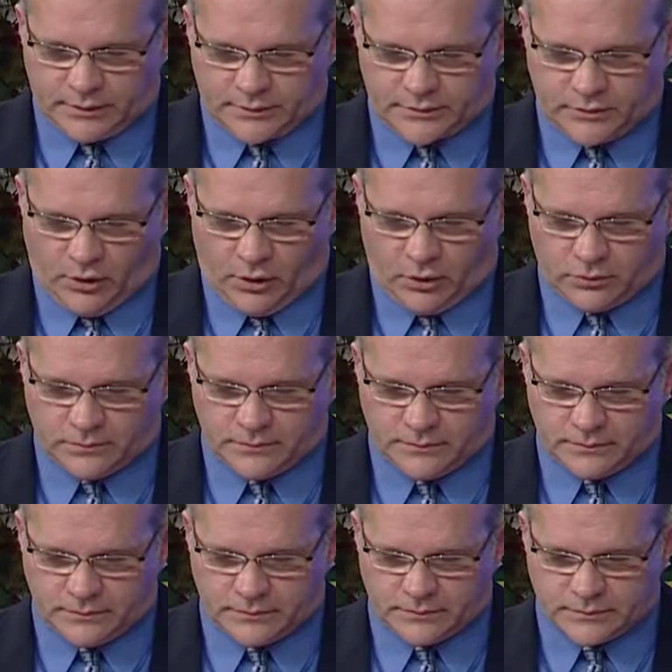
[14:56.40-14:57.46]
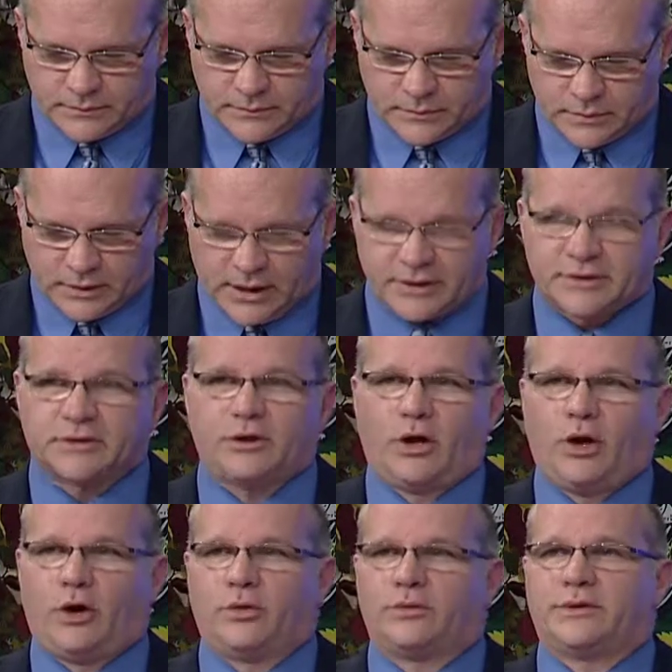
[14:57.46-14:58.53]
So let's
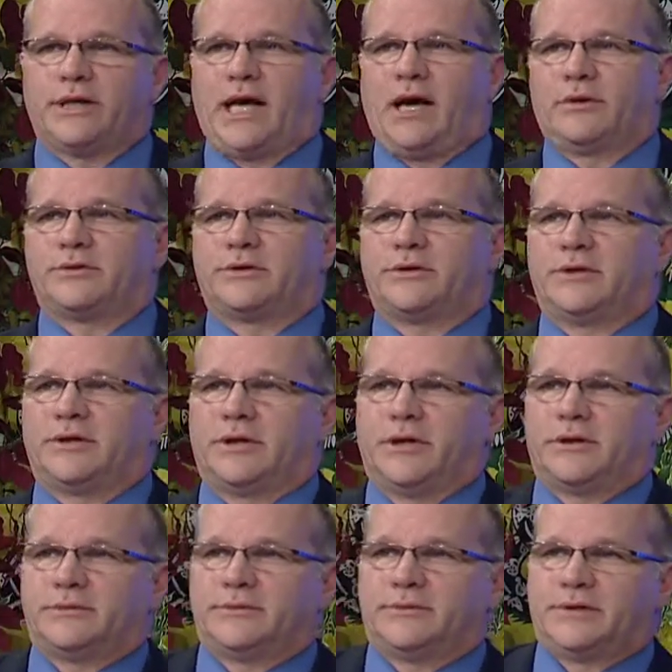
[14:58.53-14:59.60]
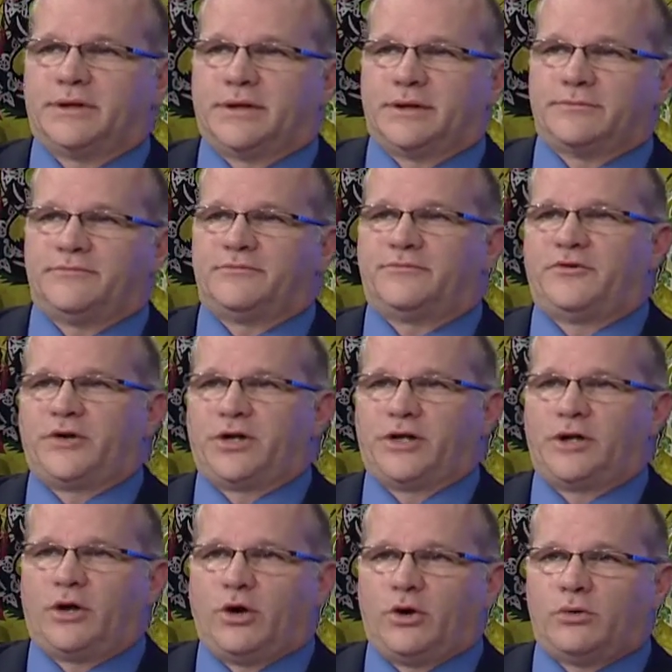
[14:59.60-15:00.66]
go now to the
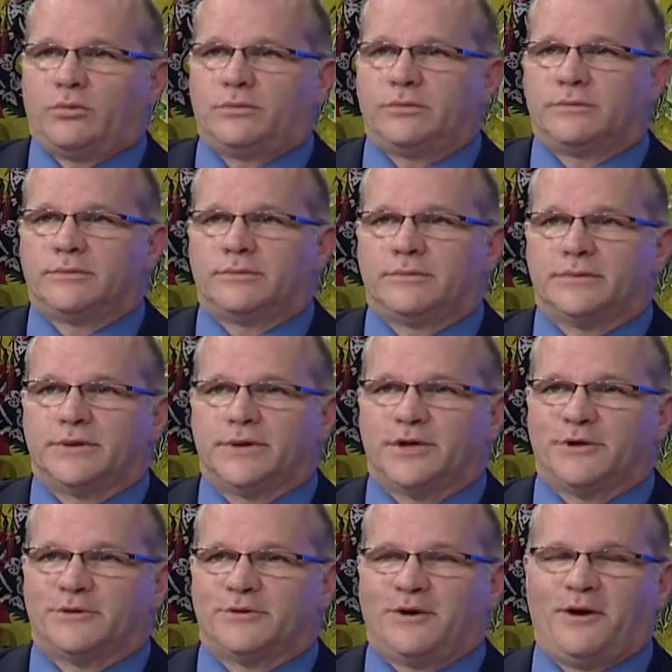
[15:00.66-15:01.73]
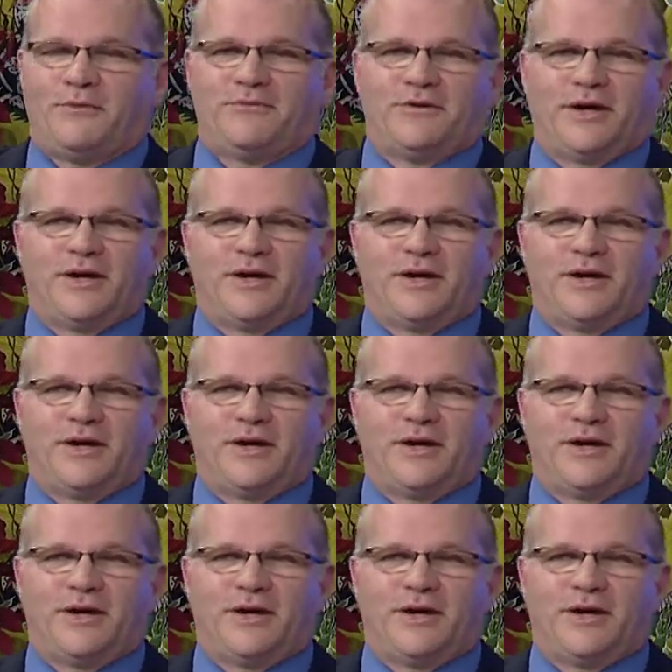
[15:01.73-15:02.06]
video here of